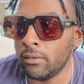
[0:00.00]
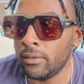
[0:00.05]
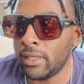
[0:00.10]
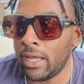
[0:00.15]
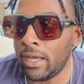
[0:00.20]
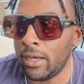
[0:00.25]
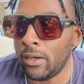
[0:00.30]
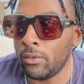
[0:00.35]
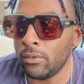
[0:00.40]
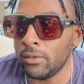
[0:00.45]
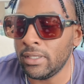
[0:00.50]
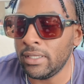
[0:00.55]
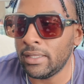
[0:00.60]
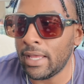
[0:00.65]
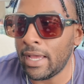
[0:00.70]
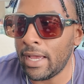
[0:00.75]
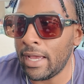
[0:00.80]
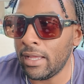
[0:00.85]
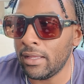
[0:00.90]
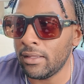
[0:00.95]
not only
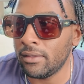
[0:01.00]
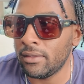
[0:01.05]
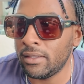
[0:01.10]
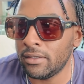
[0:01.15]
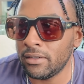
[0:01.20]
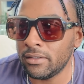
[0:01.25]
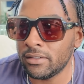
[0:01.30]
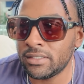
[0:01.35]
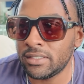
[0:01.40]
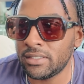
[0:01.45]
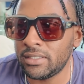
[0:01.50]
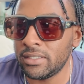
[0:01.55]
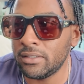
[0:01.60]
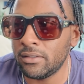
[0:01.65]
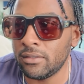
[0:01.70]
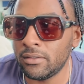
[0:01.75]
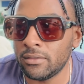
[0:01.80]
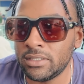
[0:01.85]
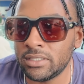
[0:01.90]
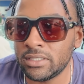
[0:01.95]
that, there's
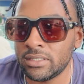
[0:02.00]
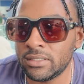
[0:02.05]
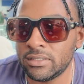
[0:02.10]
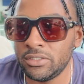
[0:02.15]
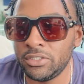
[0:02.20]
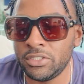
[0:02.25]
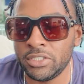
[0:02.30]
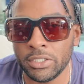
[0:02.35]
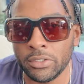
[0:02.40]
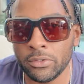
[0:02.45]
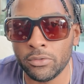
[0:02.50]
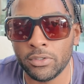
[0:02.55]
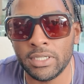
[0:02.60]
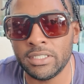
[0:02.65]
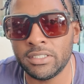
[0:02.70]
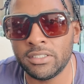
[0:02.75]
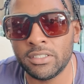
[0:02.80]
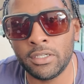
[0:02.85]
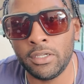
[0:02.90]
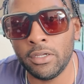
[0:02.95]
still just general
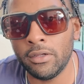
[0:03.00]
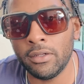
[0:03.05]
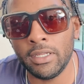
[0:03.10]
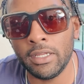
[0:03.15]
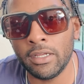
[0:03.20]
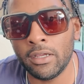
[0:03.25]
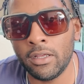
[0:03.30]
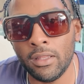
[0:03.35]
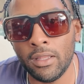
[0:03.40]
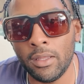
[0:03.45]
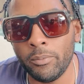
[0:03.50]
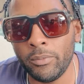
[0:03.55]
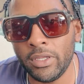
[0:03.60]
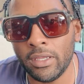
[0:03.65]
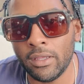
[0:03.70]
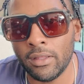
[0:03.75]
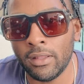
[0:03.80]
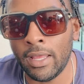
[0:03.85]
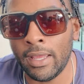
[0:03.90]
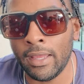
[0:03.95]
insecurity in
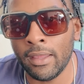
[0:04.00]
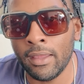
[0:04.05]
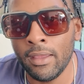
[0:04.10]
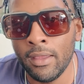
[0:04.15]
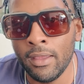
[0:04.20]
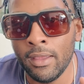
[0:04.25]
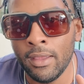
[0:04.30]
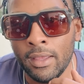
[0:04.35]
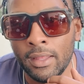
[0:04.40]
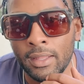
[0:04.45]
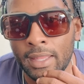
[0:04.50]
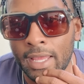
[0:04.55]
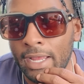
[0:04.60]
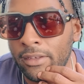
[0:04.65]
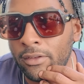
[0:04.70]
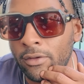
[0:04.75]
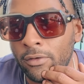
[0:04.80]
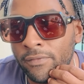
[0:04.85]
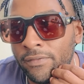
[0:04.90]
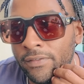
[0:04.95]
Colombia, like that
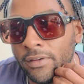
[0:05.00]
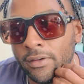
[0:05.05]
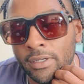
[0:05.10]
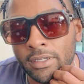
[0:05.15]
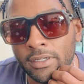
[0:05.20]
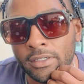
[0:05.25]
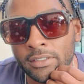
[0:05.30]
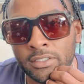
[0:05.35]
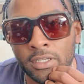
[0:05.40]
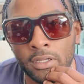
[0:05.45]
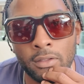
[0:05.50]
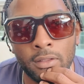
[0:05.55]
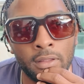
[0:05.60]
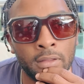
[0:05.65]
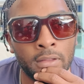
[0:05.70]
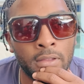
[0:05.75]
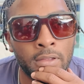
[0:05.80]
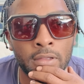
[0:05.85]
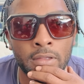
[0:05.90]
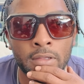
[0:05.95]
I don't feel here. So
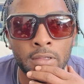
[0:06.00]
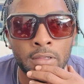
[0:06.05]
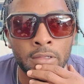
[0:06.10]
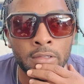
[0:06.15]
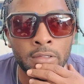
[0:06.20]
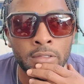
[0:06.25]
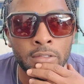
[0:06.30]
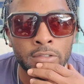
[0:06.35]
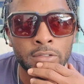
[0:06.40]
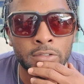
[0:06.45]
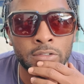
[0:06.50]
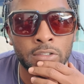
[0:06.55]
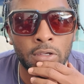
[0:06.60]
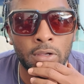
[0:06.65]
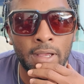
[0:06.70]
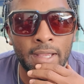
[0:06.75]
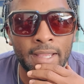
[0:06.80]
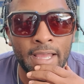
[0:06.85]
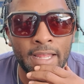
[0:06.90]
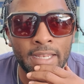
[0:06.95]

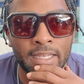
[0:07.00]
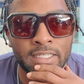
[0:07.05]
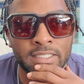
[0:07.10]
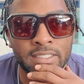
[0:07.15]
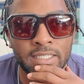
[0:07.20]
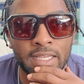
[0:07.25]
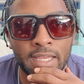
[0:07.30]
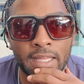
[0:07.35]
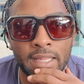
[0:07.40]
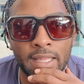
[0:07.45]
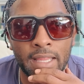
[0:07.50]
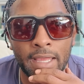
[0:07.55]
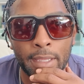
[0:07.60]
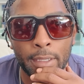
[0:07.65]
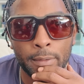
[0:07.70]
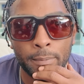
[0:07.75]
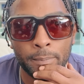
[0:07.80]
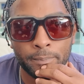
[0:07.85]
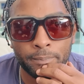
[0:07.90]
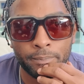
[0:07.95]
I gotta say,
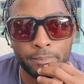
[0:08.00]
like,